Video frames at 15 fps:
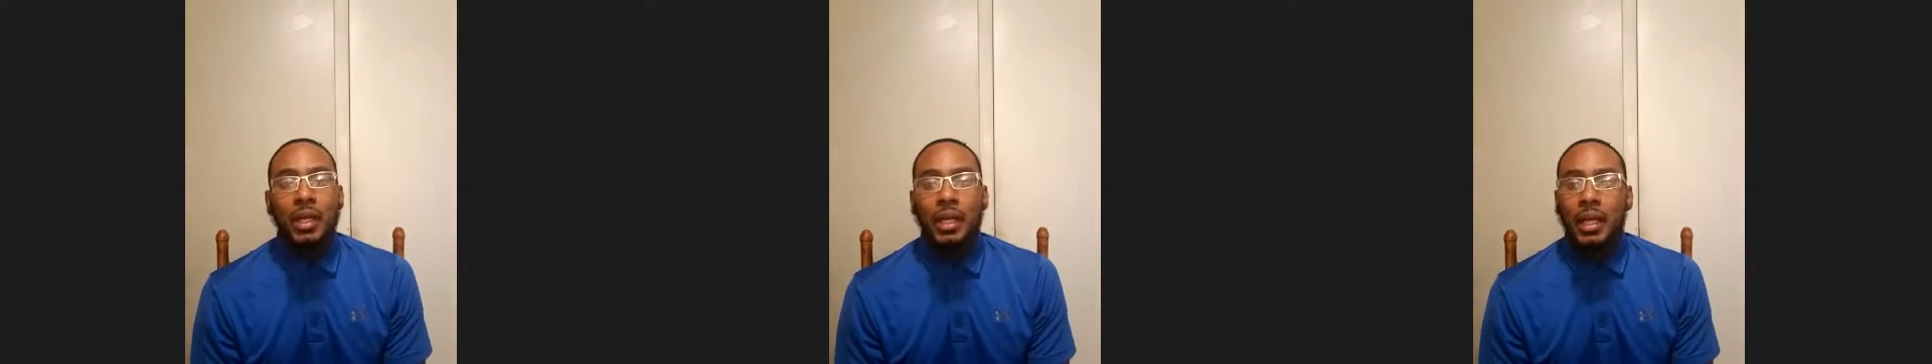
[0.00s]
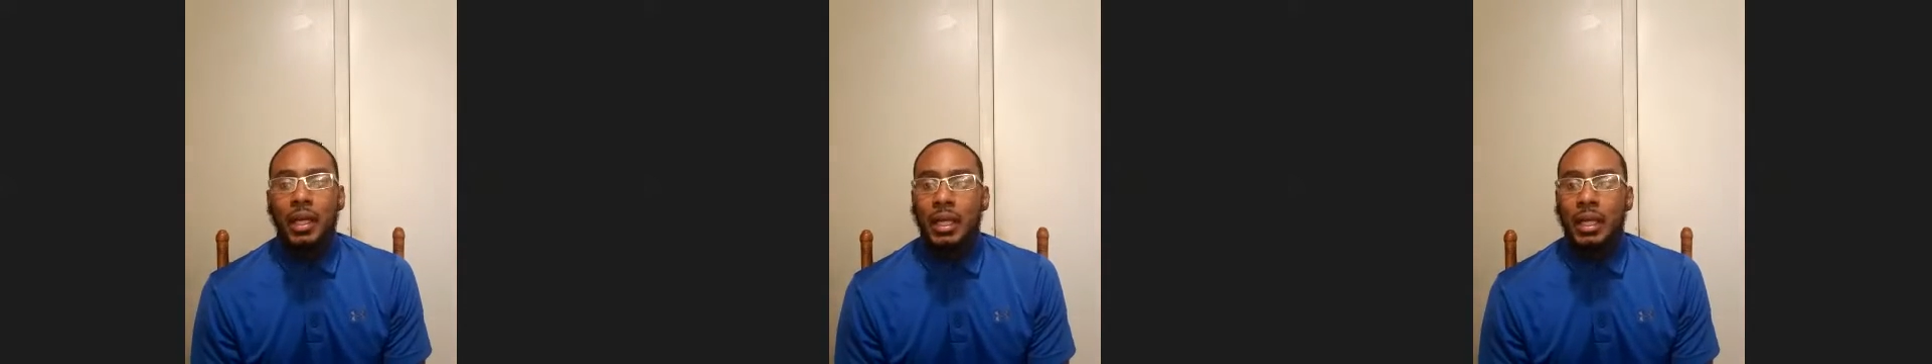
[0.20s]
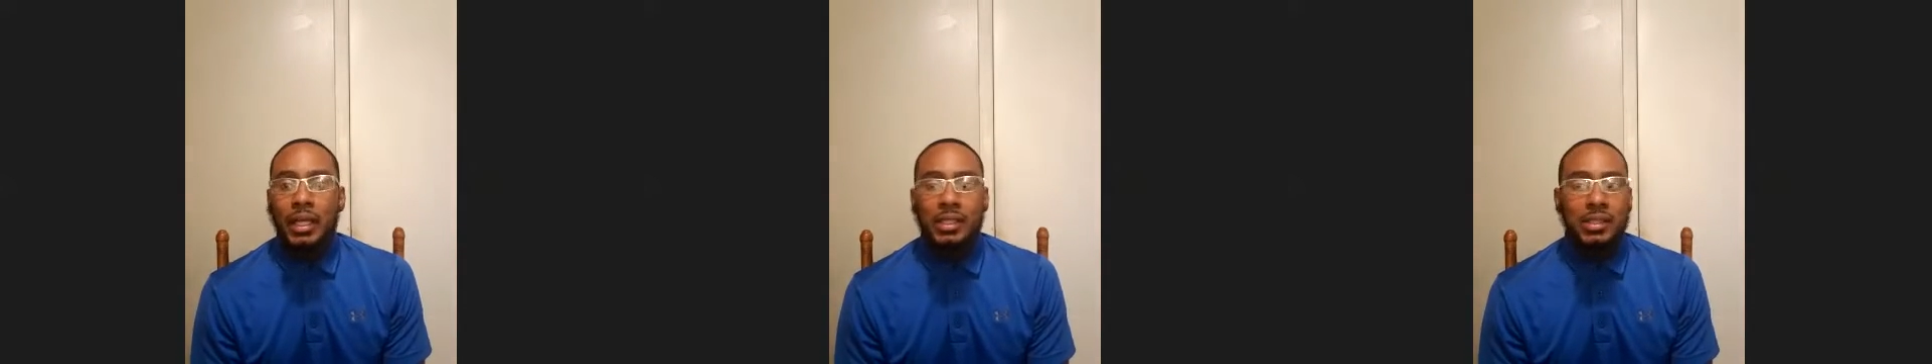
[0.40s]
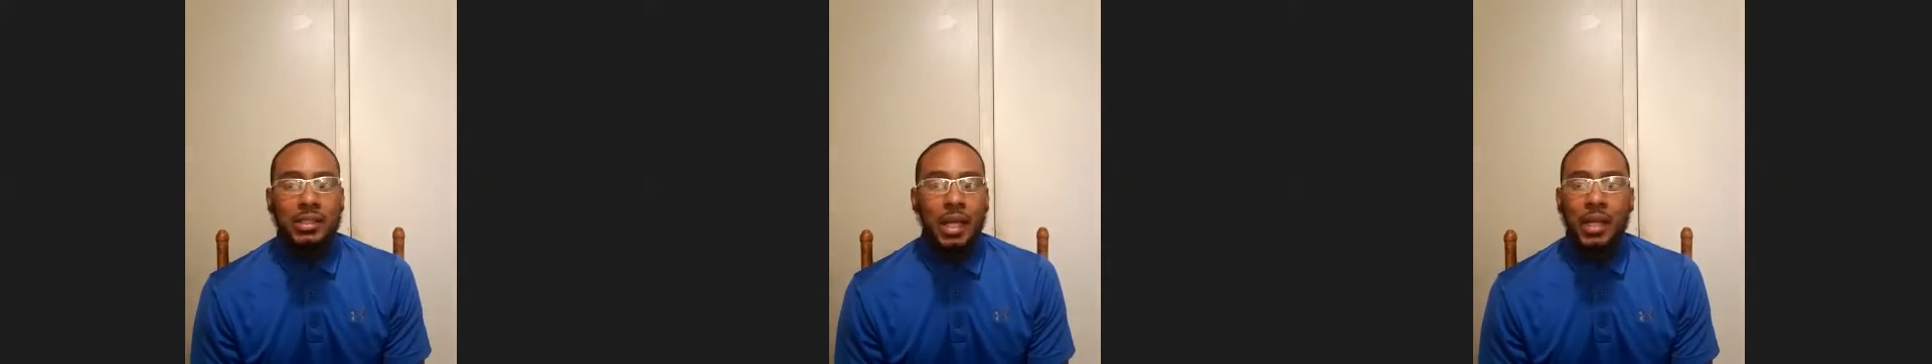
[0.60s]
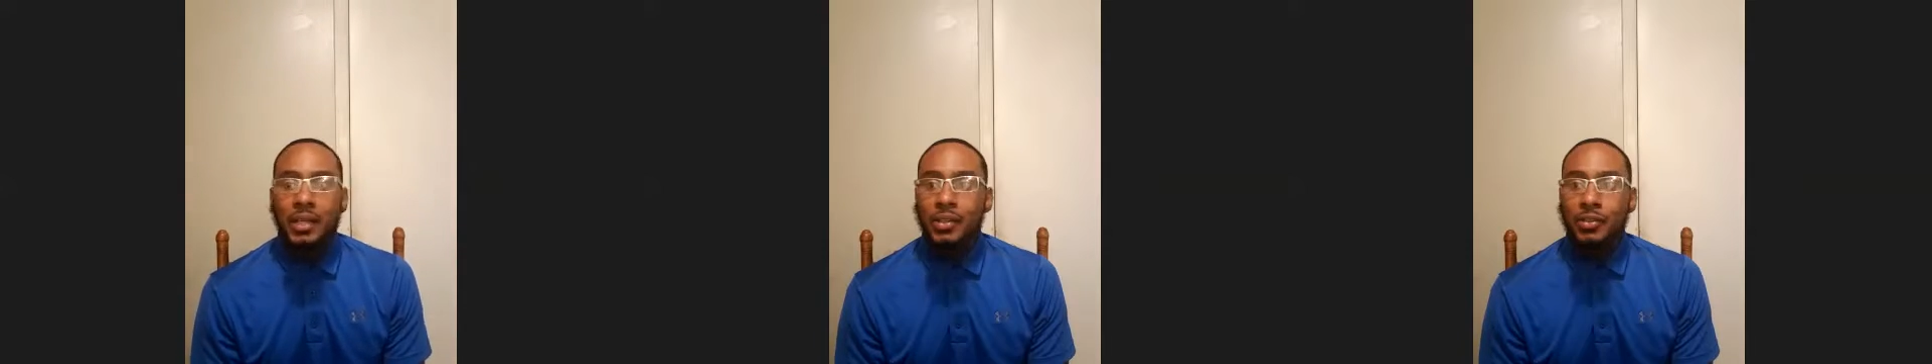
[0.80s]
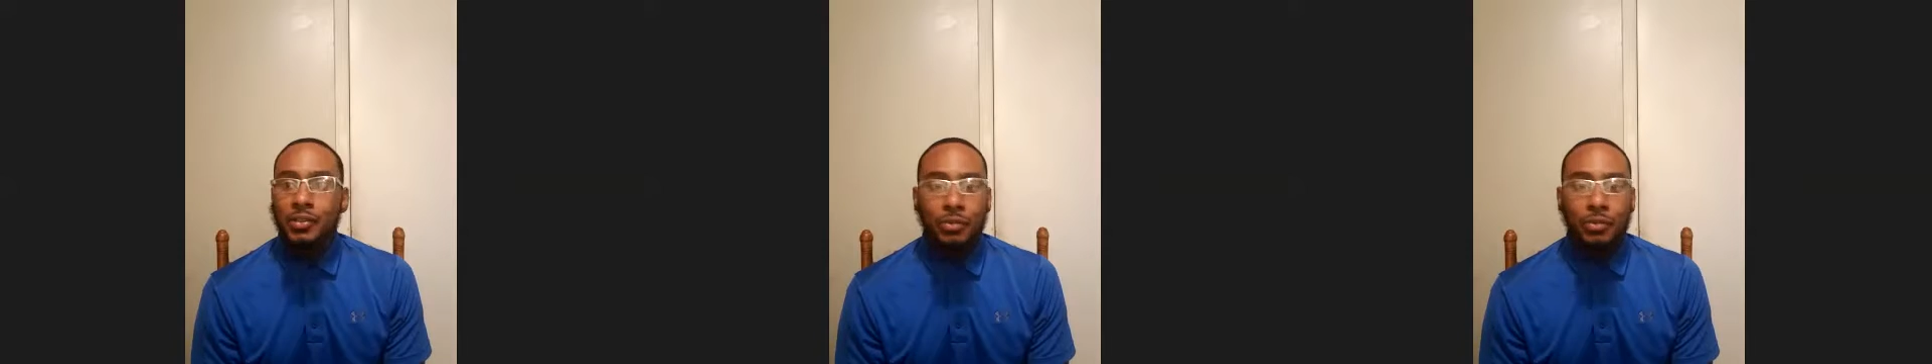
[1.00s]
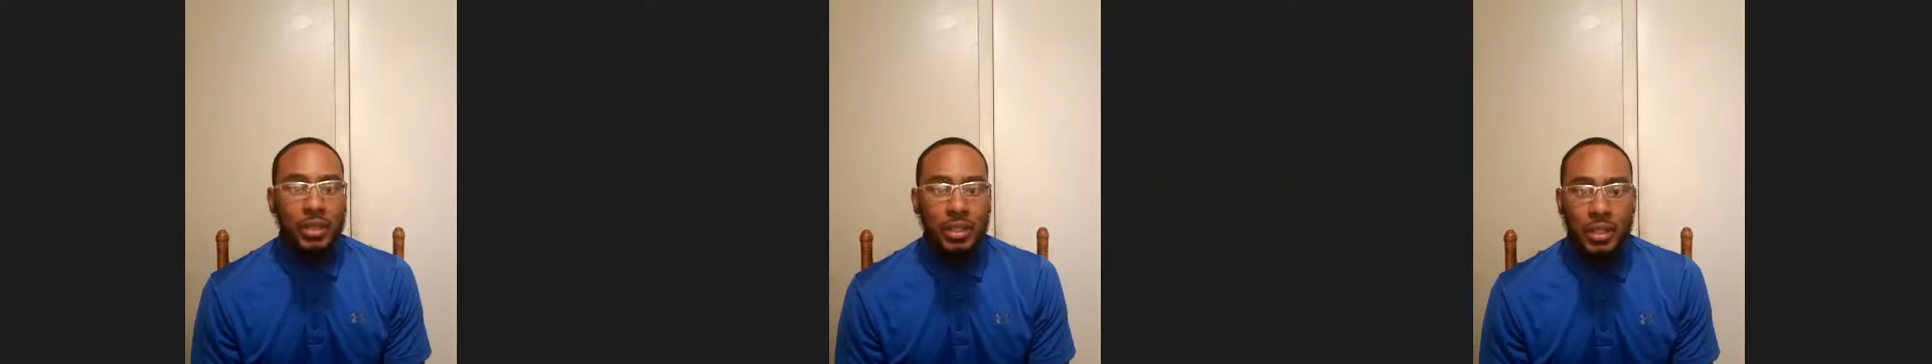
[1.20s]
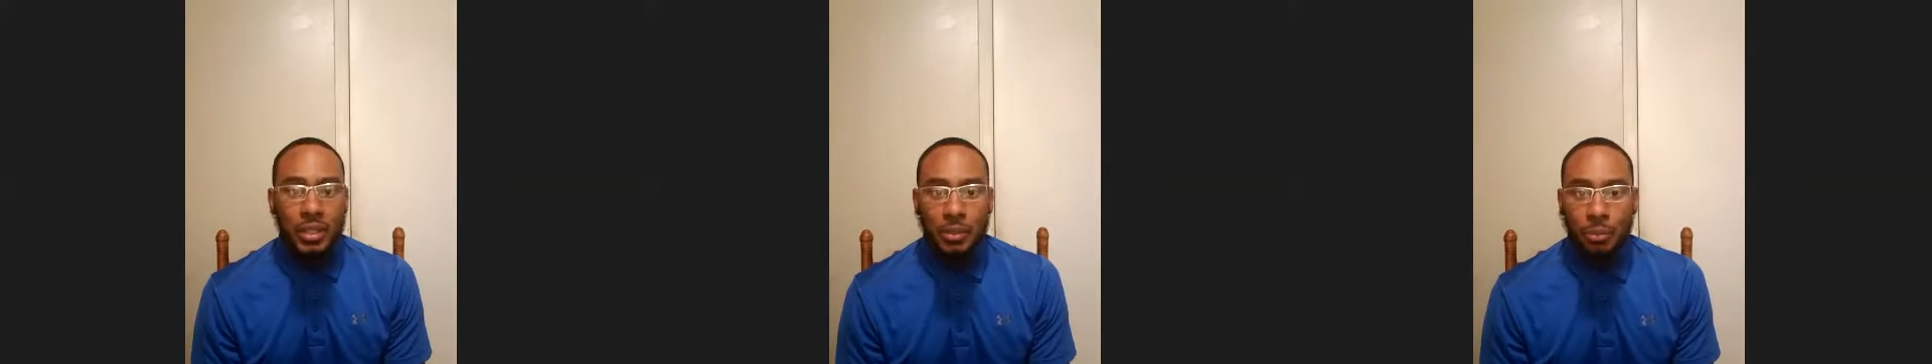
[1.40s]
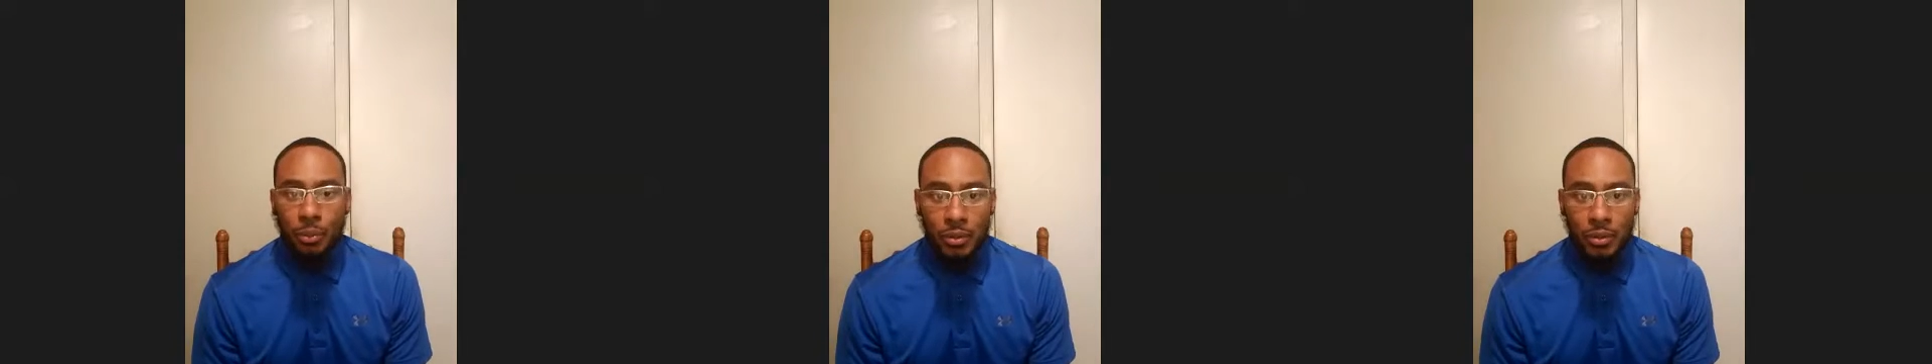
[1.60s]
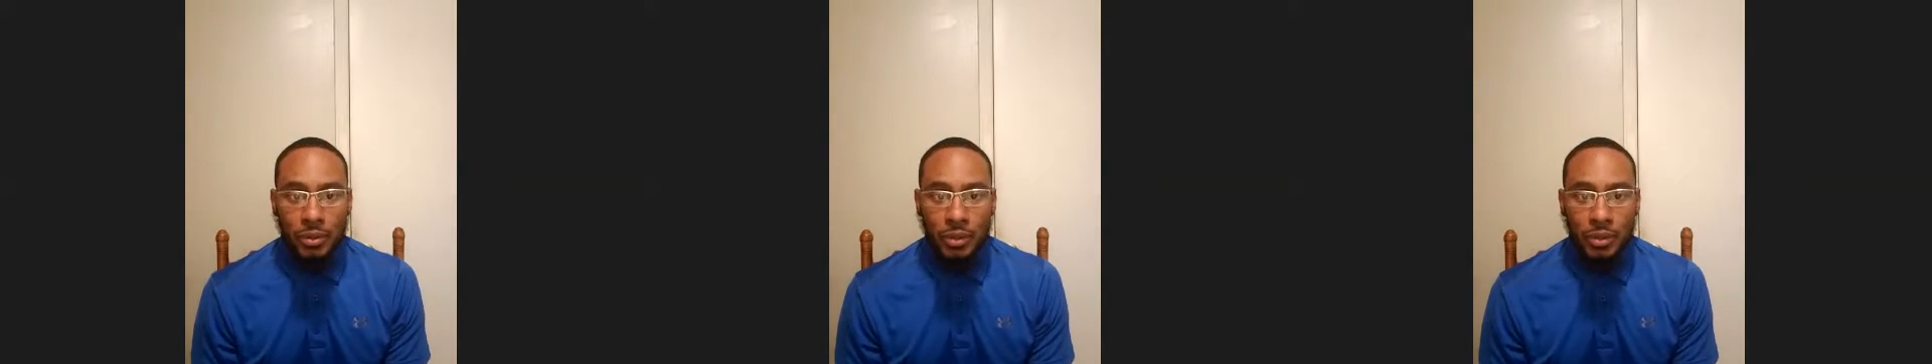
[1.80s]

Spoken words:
And that's like really important.